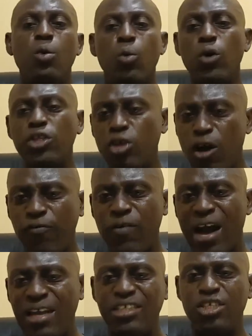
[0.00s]
Wheat
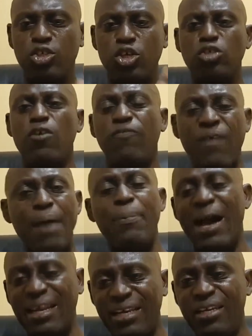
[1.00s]
offal is a source of fiber
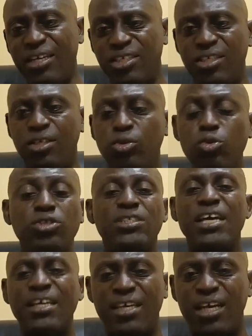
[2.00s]
and energy. Use
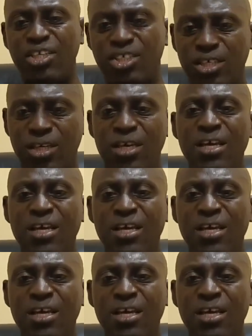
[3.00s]
10 kg.